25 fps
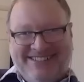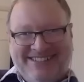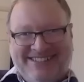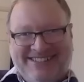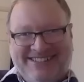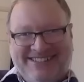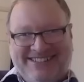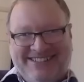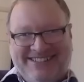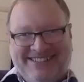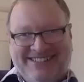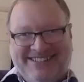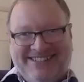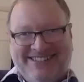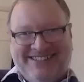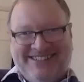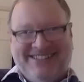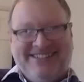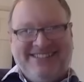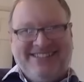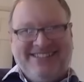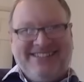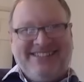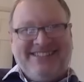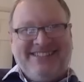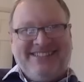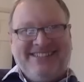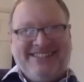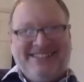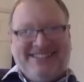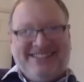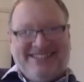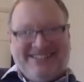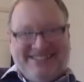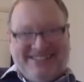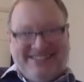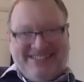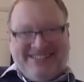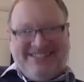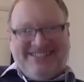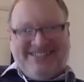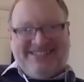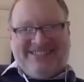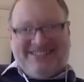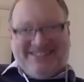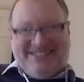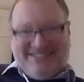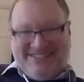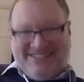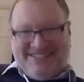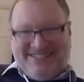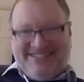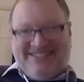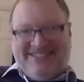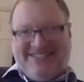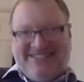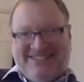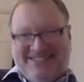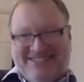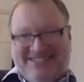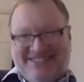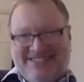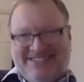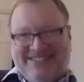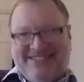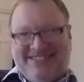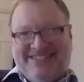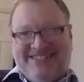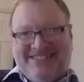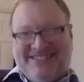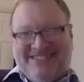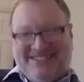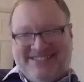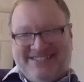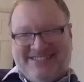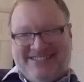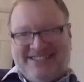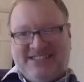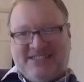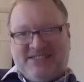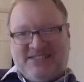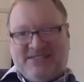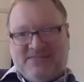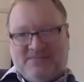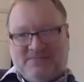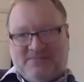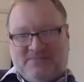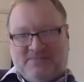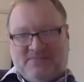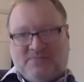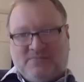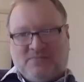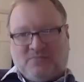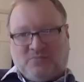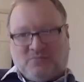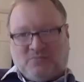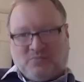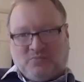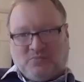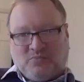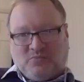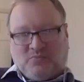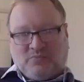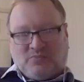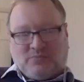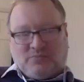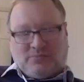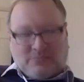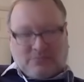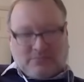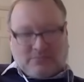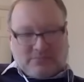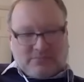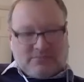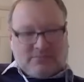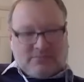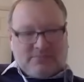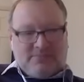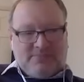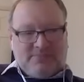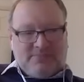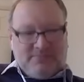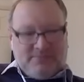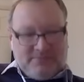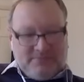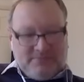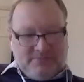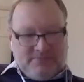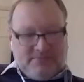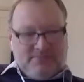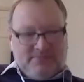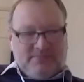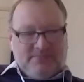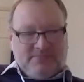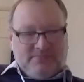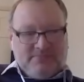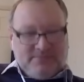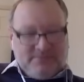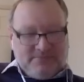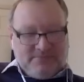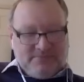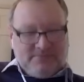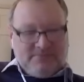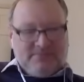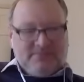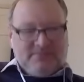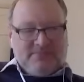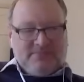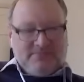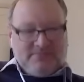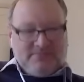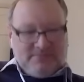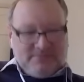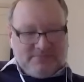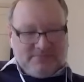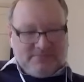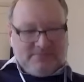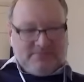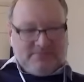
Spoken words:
This person isn't speaking.